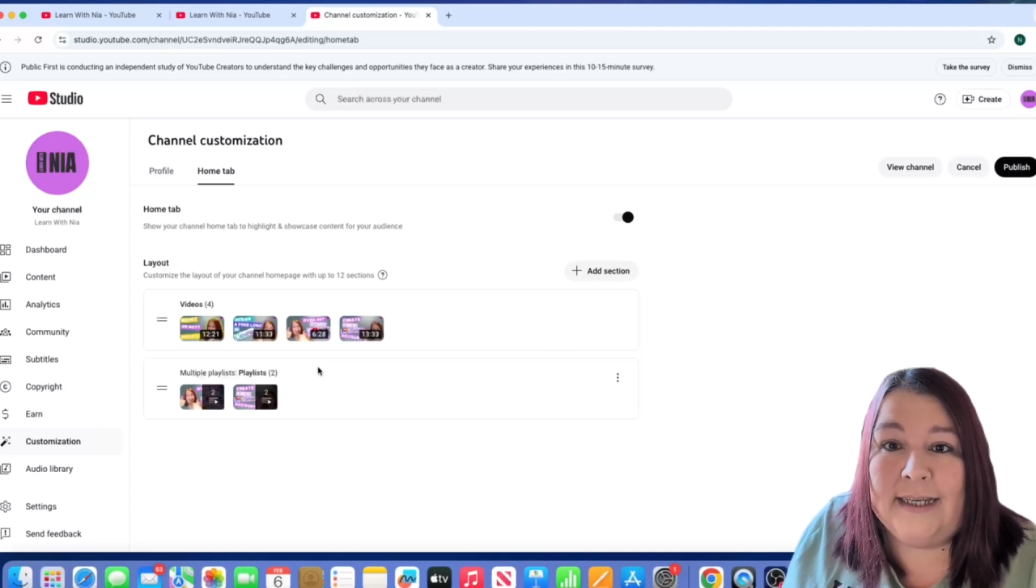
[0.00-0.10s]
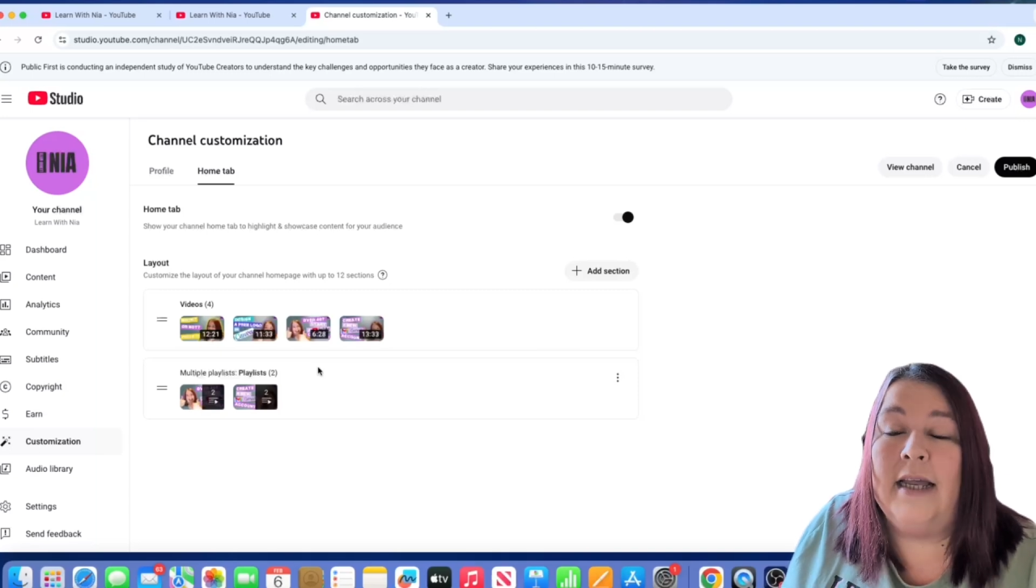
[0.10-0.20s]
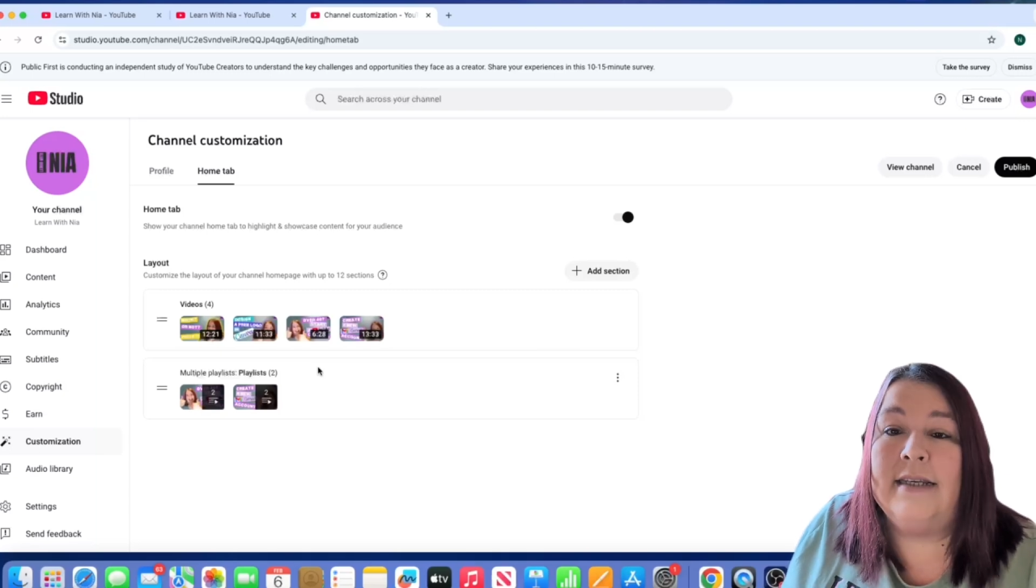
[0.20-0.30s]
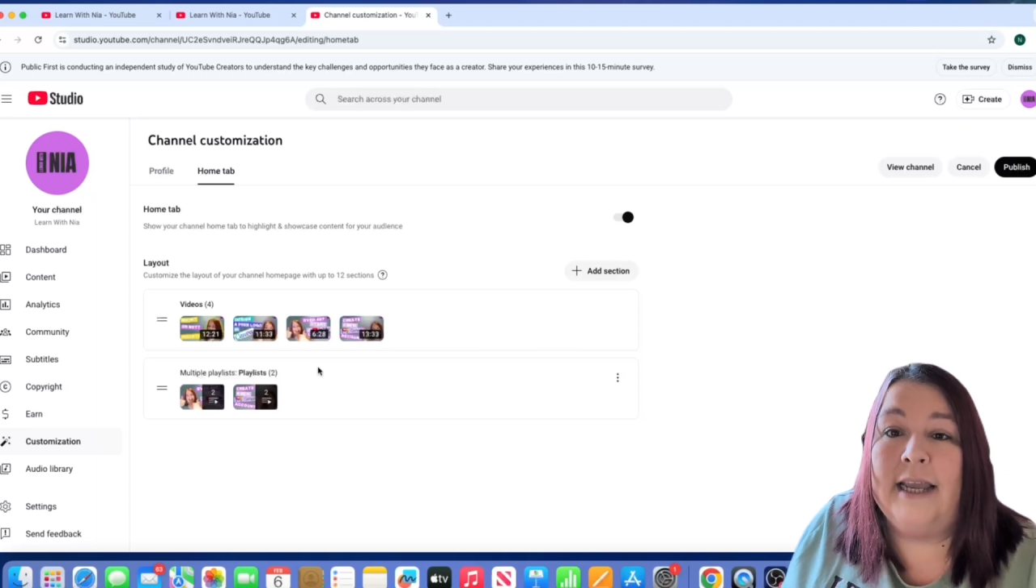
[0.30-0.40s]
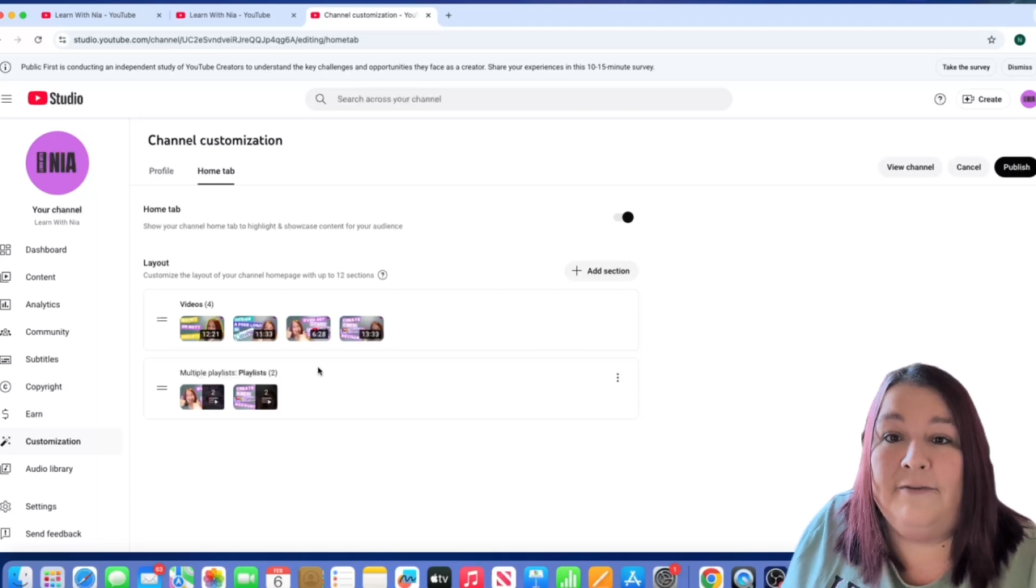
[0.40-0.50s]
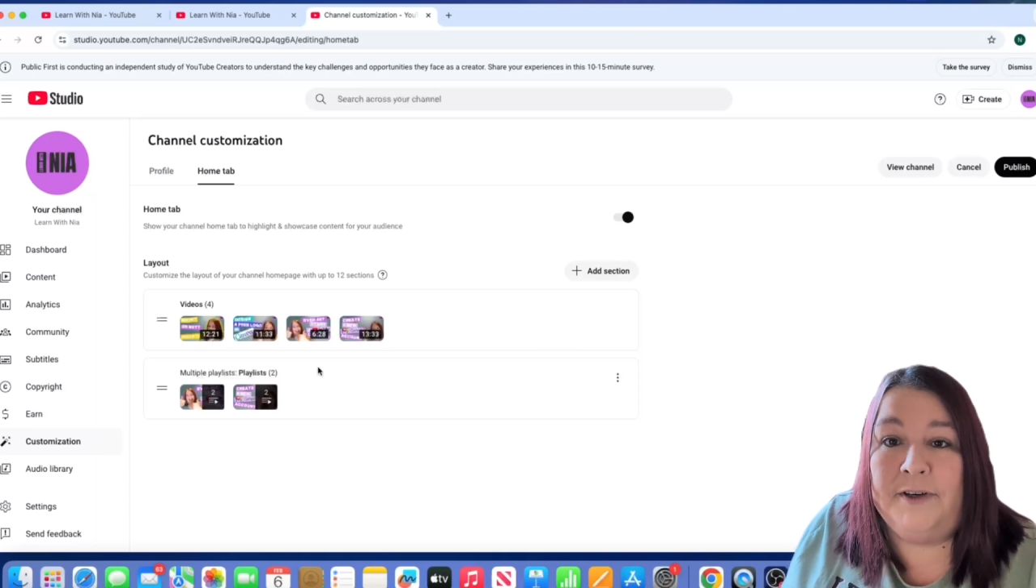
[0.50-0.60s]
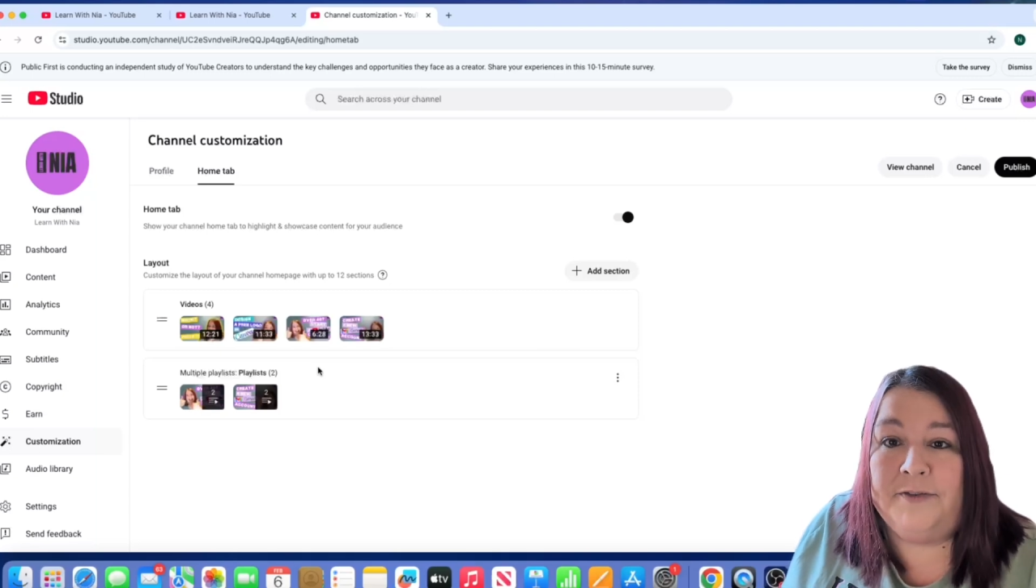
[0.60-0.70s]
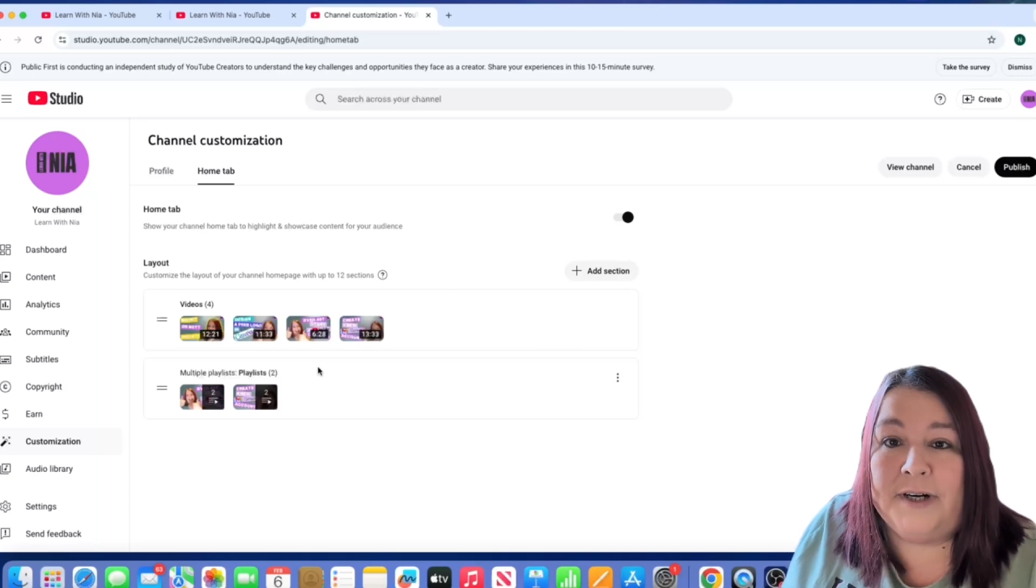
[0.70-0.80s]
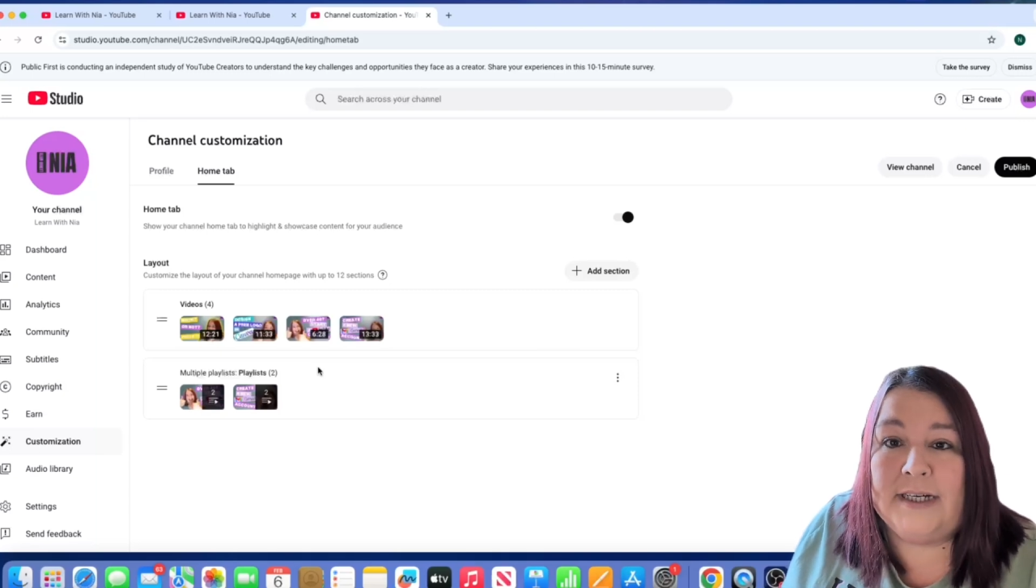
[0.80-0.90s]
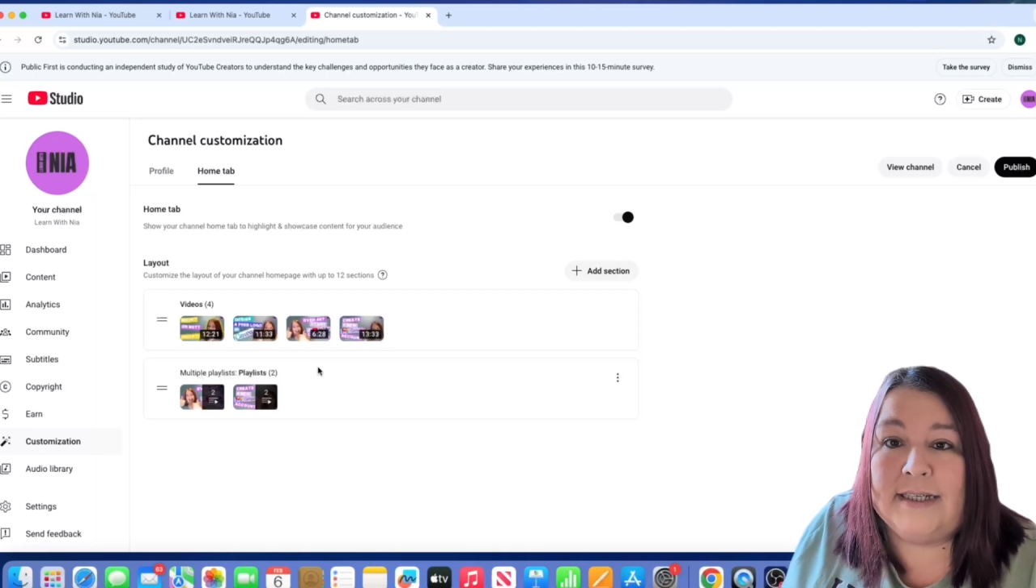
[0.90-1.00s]
and every
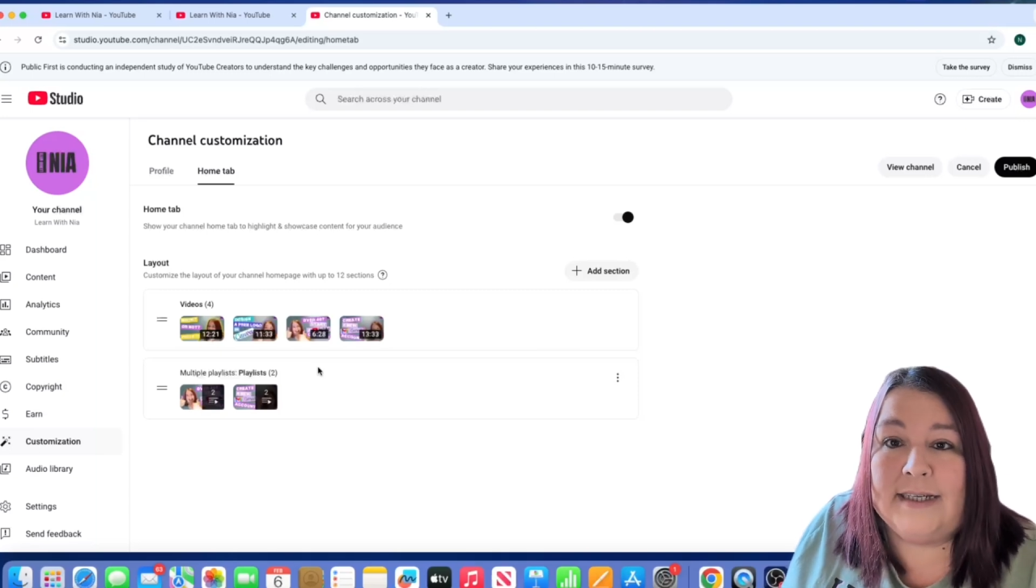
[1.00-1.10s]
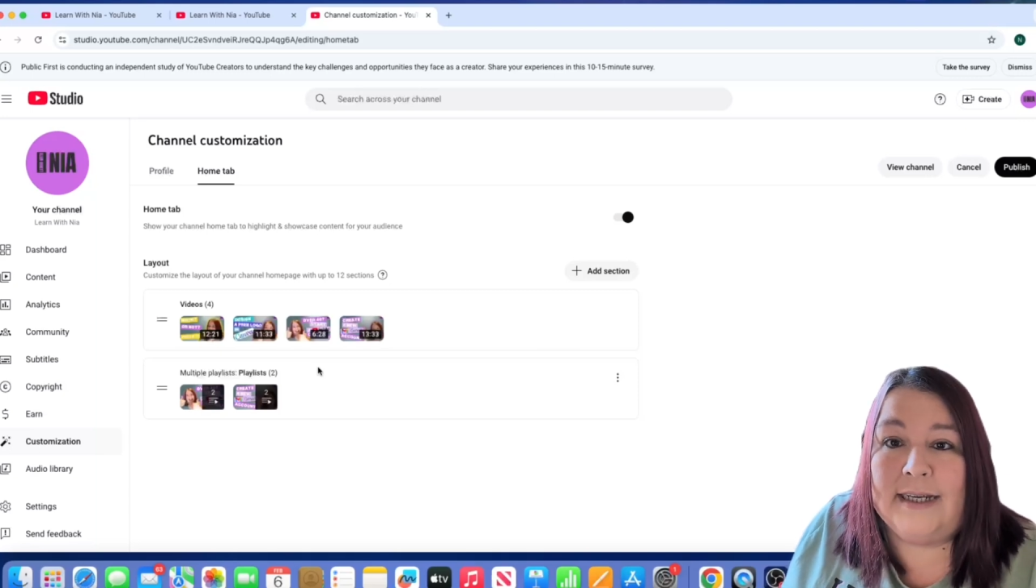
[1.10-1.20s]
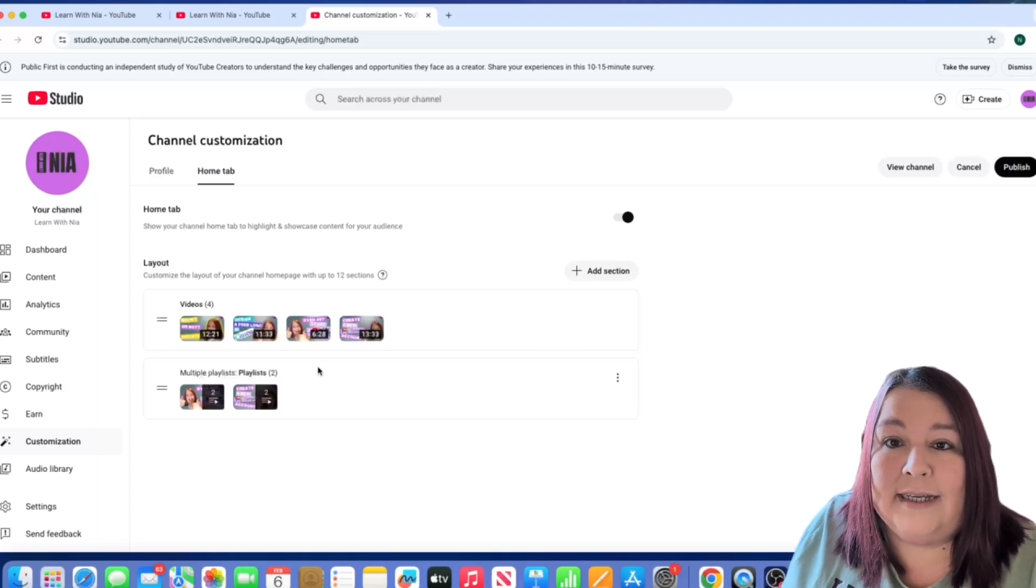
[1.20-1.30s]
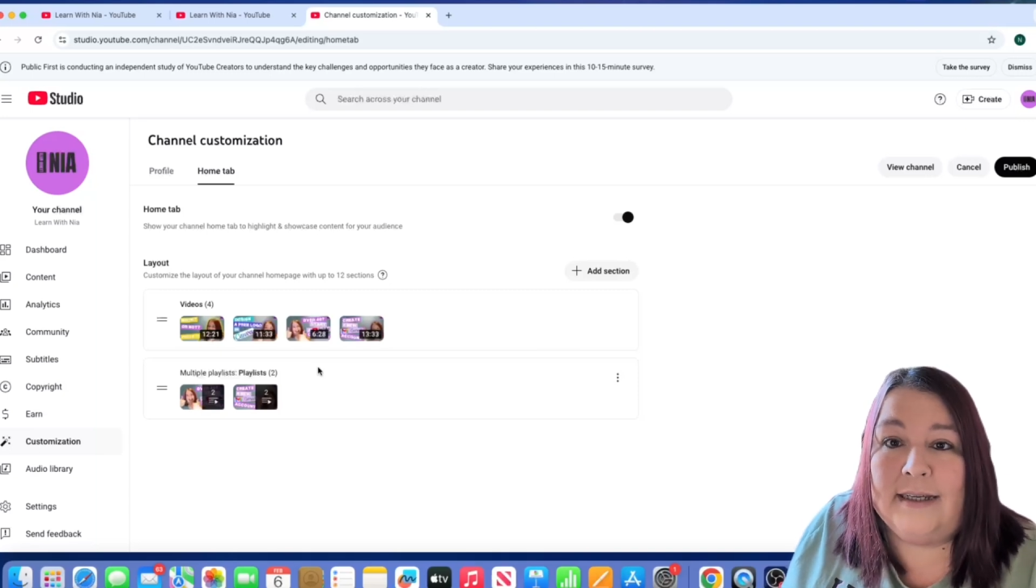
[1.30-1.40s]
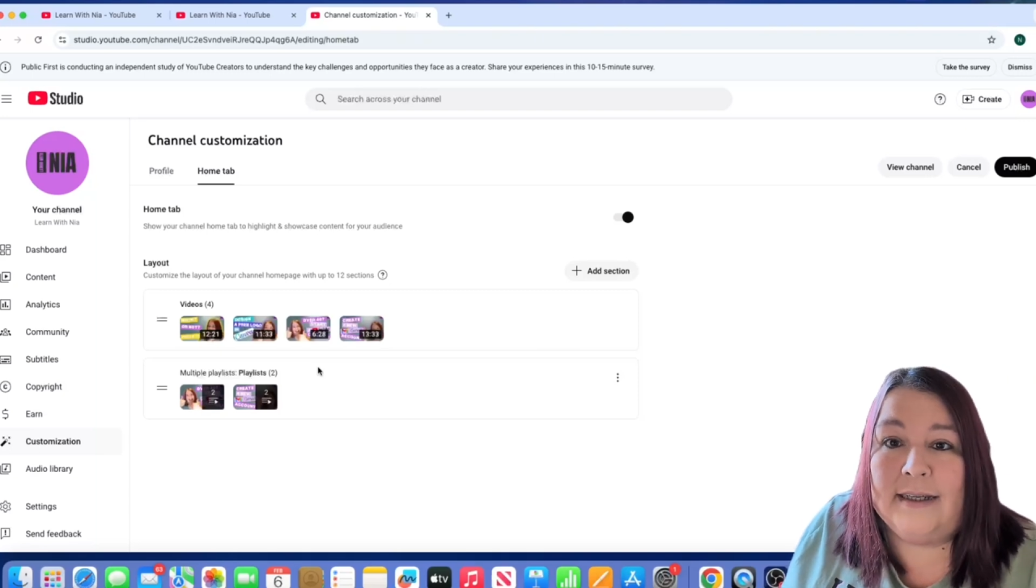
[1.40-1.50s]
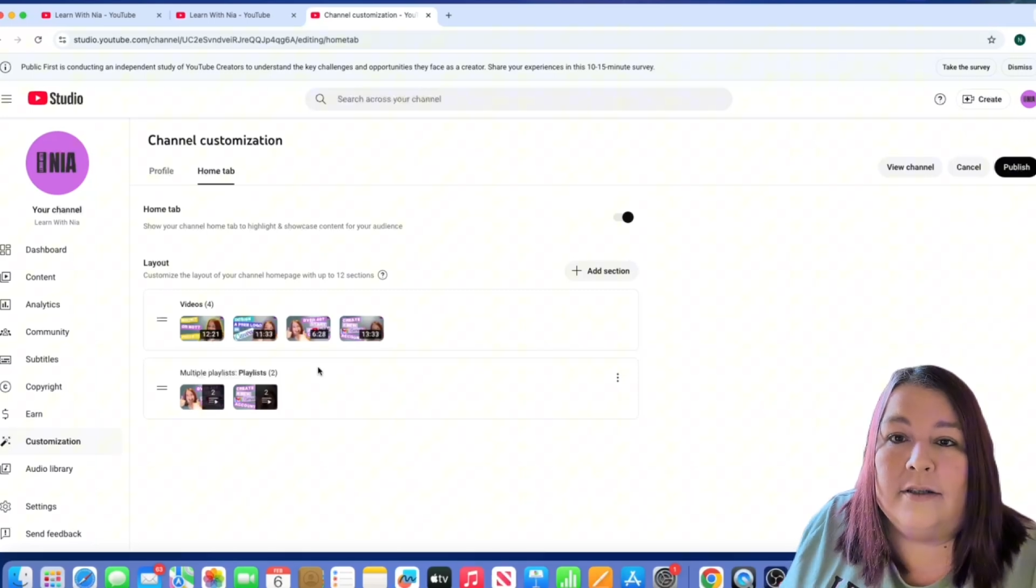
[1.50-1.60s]
Friday.